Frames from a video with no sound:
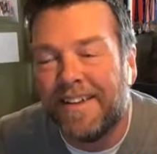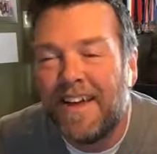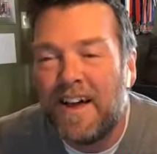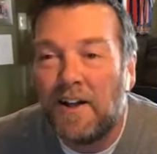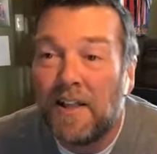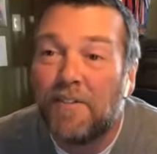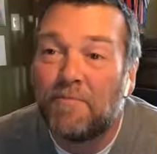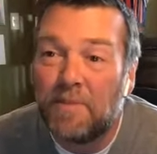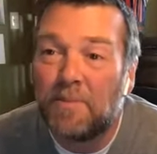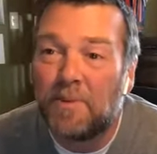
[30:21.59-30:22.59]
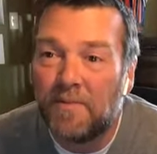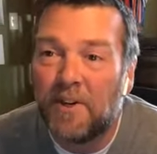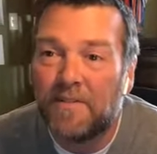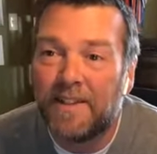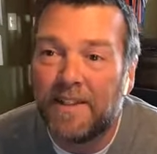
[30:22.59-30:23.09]
a lot of people
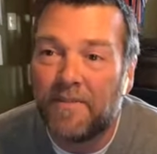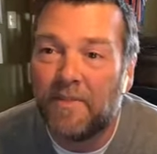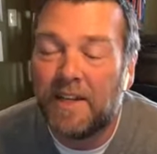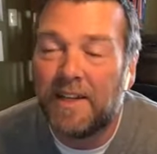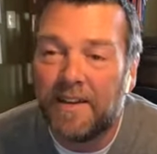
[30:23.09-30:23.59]
involved in the event.